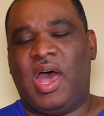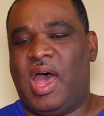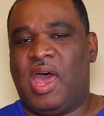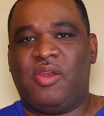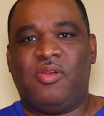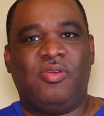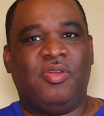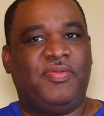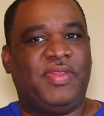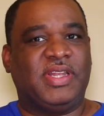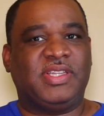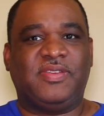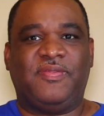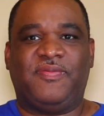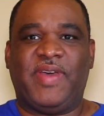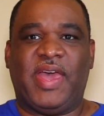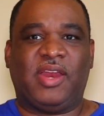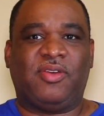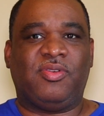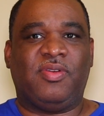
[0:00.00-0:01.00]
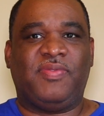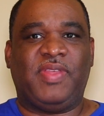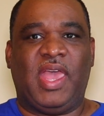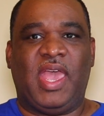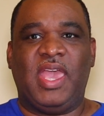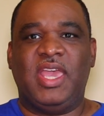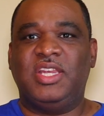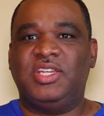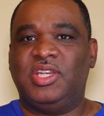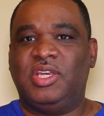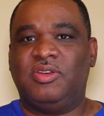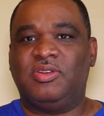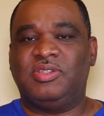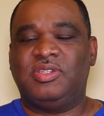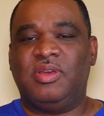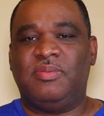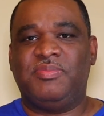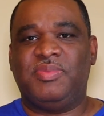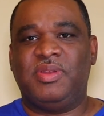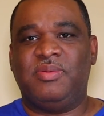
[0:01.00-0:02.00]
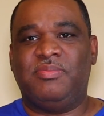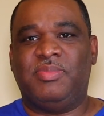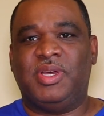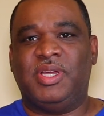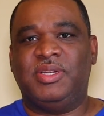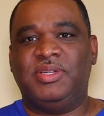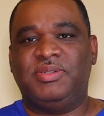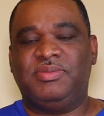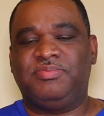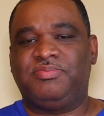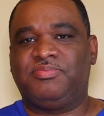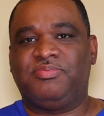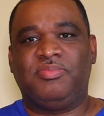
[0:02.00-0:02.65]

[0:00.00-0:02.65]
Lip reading: I don't know if that's a factor of the aging or something, but